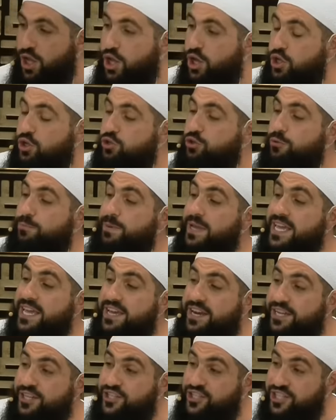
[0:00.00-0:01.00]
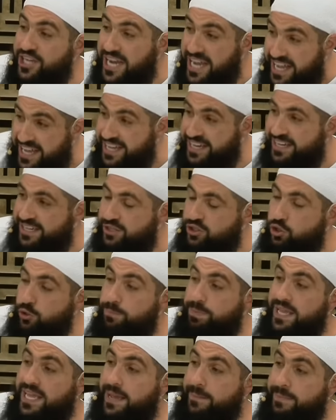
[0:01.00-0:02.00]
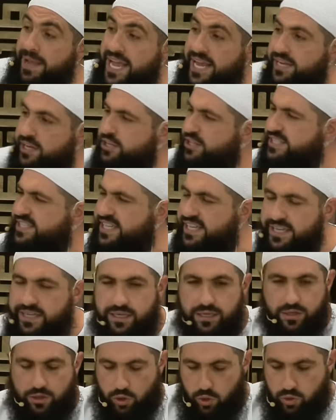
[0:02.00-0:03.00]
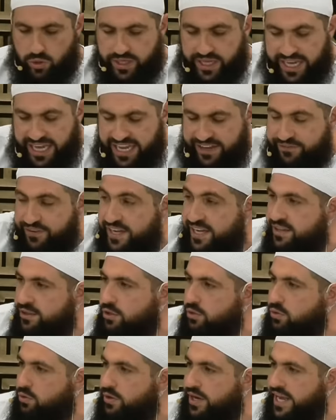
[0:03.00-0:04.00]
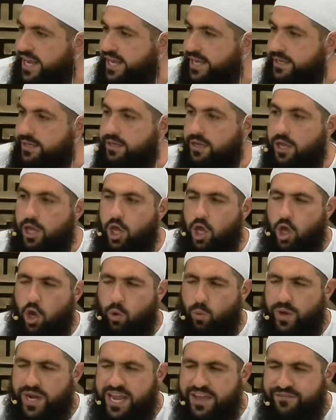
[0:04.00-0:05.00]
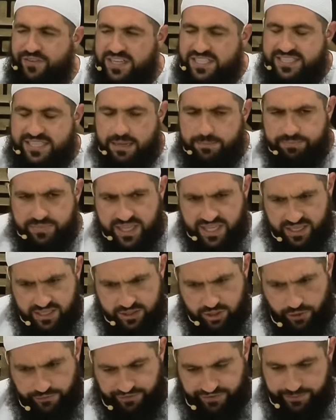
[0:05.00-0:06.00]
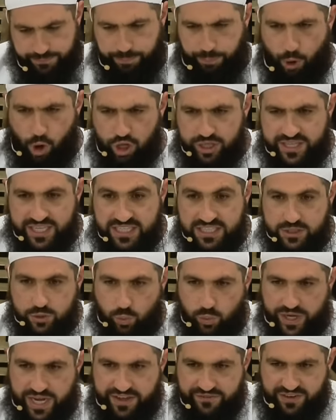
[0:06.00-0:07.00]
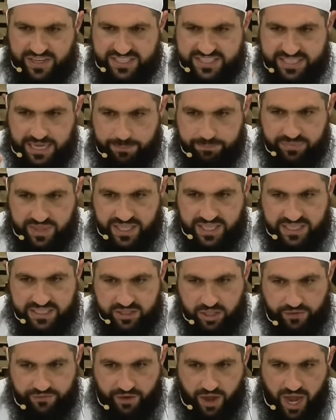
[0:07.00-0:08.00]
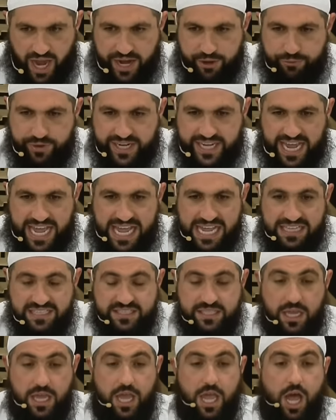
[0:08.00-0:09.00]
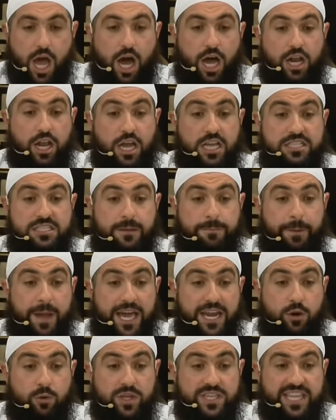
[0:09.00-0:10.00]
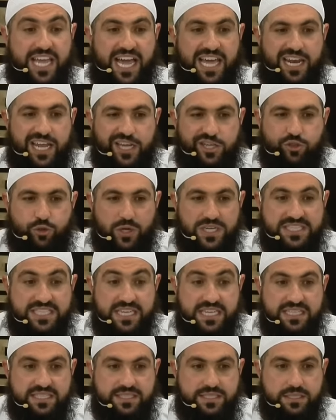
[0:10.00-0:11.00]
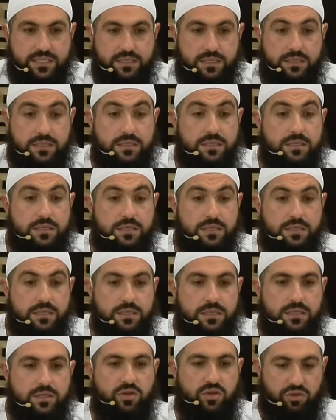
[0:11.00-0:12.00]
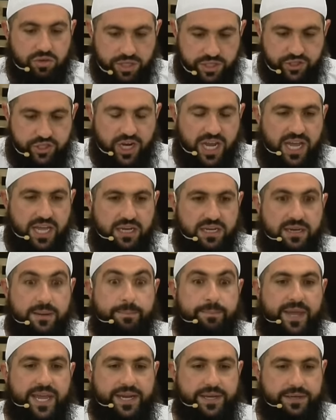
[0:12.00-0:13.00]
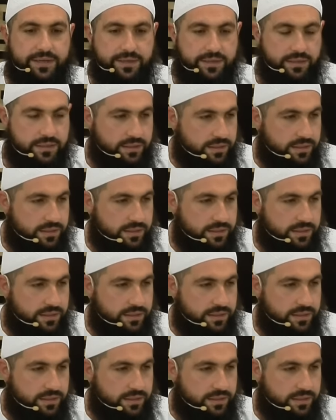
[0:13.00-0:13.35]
To be a rajal, to be a man, you see, look, even in the Quran, whenever something is of importance, whenever something is of high regards, Allah subhanahu wa ta'ala addresses rijal, men.